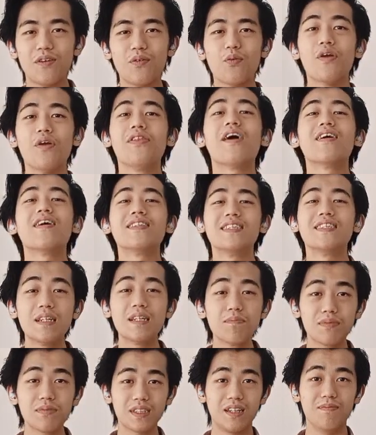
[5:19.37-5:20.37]
When there are
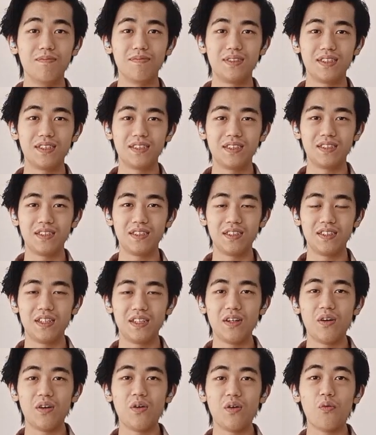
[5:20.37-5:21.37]
symptoms,
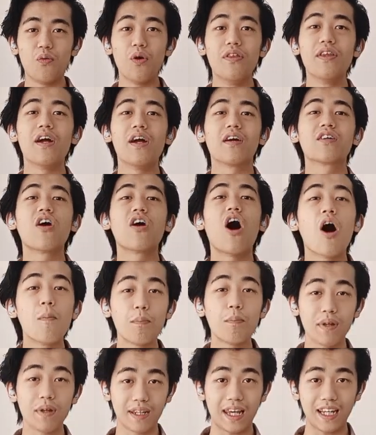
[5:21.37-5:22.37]
when there are
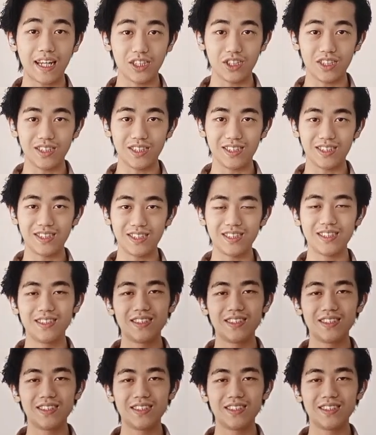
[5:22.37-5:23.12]
complications.